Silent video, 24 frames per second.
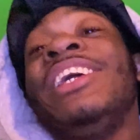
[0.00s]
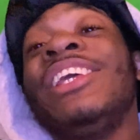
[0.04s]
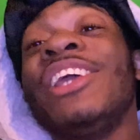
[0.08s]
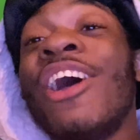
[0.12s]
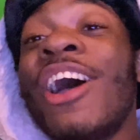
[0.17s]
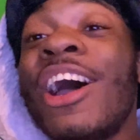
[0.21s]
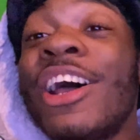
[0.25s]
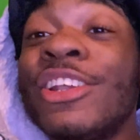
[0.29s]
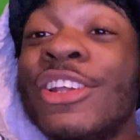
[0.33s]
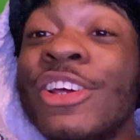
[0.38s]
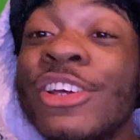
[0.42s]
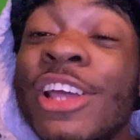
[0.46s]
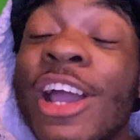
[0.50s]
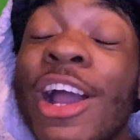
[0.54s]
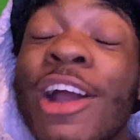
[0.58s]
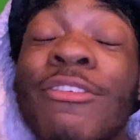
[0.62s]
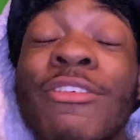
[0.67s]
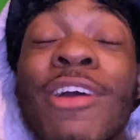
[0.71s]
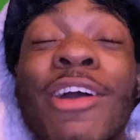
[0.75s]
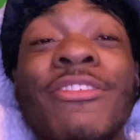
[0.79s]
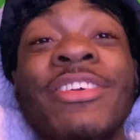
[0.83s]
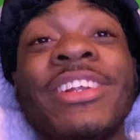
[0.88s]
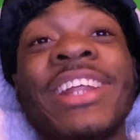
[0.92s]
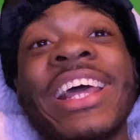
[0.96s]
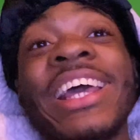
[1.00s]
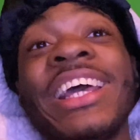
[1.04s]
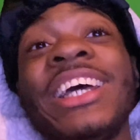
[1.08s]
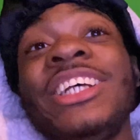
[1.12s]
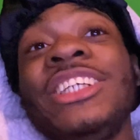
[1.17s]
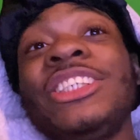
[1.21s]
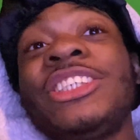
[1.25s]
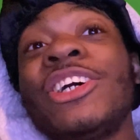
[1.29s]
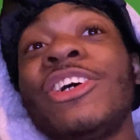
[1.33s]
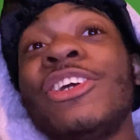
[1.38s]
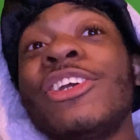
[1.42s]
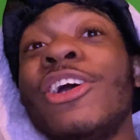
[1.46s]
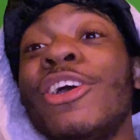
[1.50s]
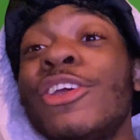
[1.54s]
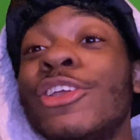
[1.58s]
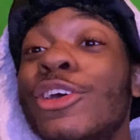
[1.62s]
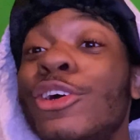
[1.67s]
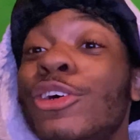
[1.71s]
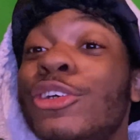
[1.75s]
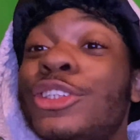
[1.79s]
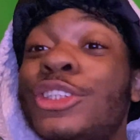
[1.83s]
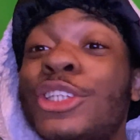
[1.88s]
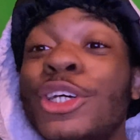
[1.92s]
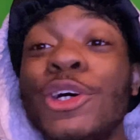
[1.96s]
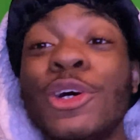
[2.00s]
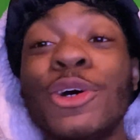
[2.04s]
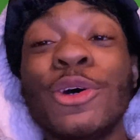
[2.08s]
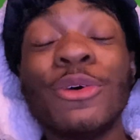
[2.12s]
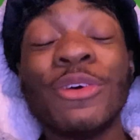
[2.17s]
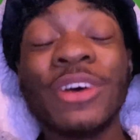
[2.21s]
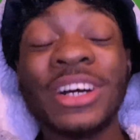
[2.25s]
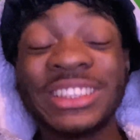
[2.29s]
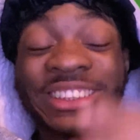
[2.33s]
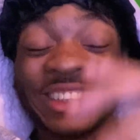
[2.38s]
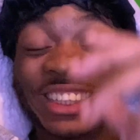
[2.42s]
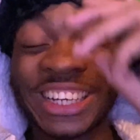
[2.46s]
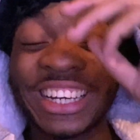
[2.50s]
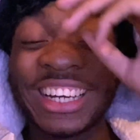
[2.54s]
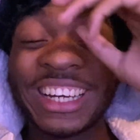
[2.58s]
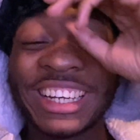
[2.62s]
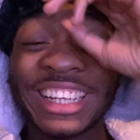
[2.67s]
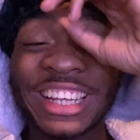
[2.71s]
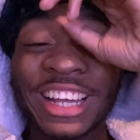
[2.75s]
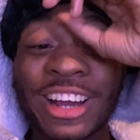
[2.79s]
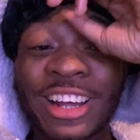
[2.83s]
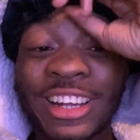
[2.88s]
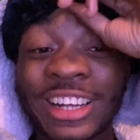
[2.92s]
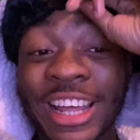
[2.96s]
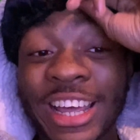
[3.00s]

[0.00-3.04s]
y'all know y'all Robert Day What's good, y'all?